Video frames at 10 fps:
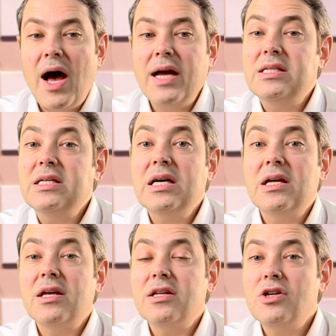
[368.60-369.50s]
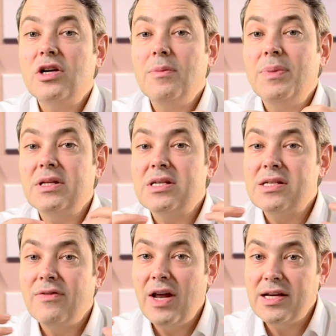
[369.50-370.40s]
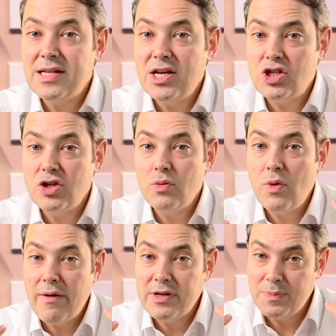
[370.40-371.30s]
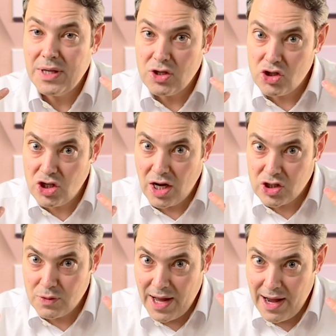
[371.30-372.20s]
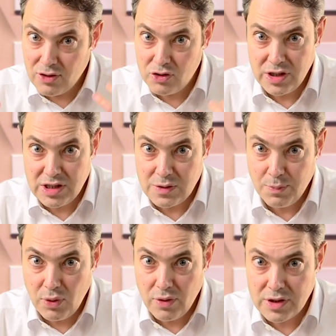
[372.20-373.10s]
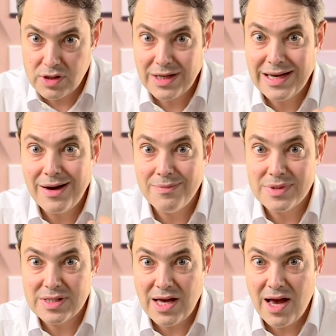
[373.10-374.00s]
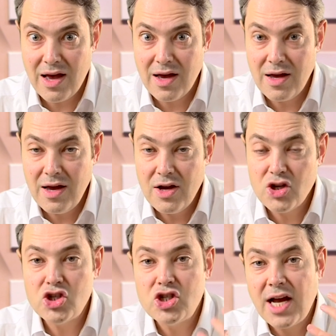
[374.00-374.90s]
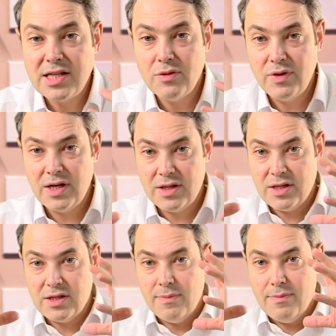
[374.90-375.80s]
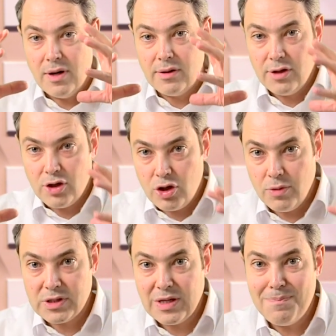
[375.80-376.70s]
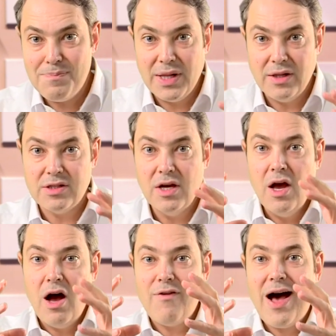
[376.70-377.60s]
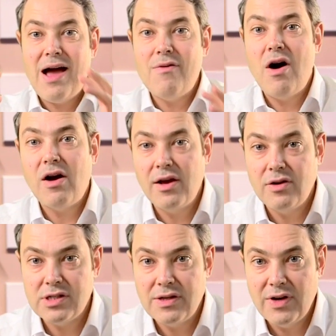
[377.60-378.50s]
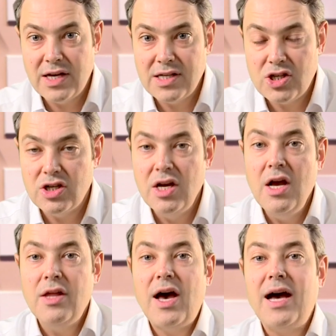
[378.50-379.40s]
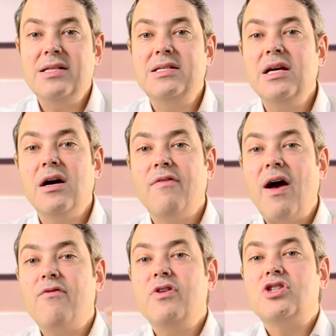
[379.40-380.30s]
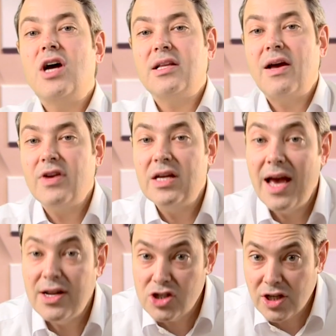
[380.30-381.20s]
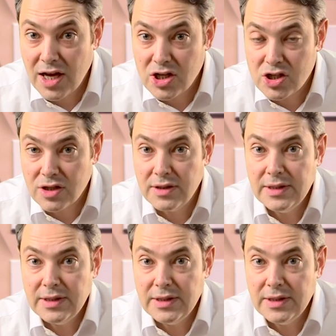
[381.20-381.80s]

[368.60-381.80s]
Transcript: idea that you're going to build a civilization where it's being judged by how it treats its poorest comes there, shattering the model that humans had built of hierarchical civilization. The idea of every child having an education.